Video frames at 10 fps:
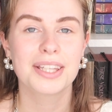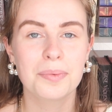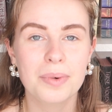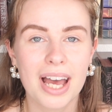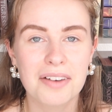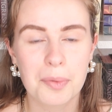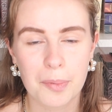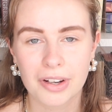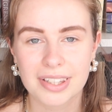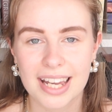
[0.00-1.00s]
Then we have a
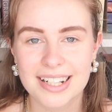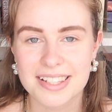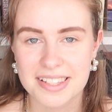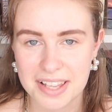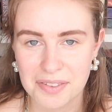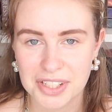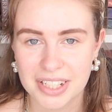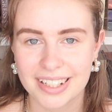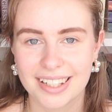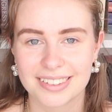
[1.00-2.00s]
book that is
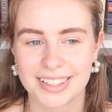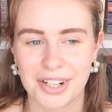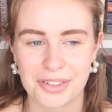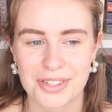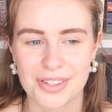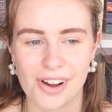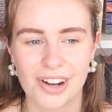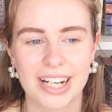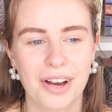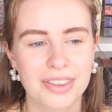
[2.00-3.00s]
7 letters
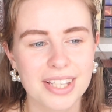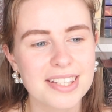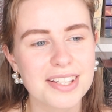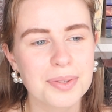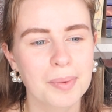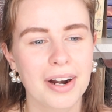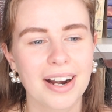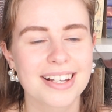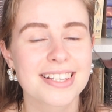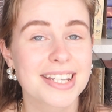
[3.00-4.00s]
long. Now this is where
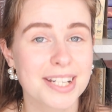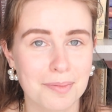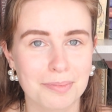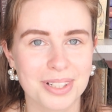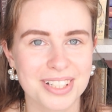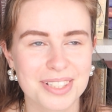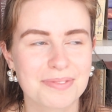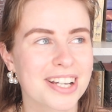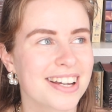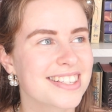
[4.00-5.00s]
I stumbled,
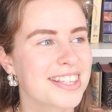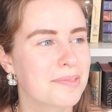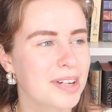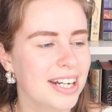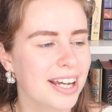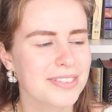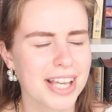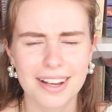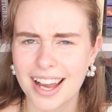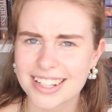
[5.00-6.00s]
because in the beginning I was
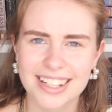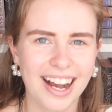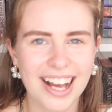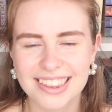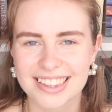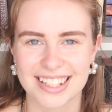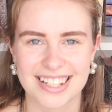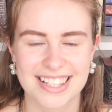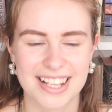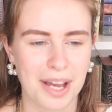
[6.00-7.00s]
like, I got
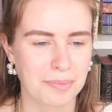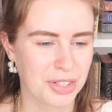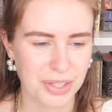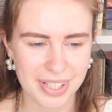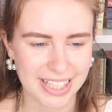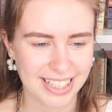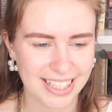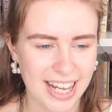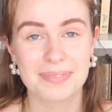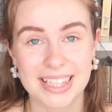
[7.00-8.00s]
this, I'm doing
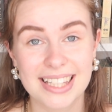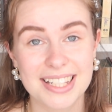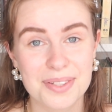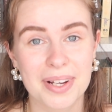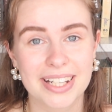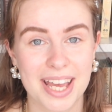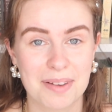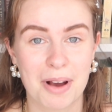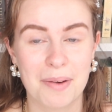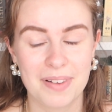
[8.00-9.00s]
it. But then this one
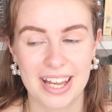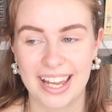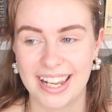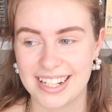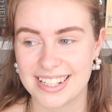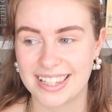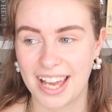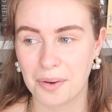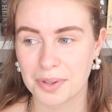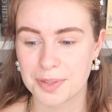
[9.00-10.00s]
came up and
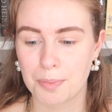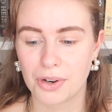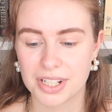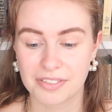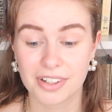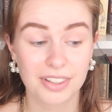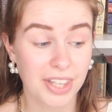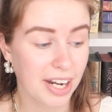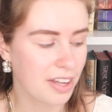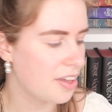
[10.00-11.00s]
that was more difficult
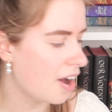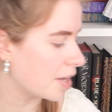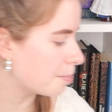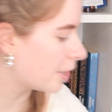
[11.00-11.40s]
than I thought.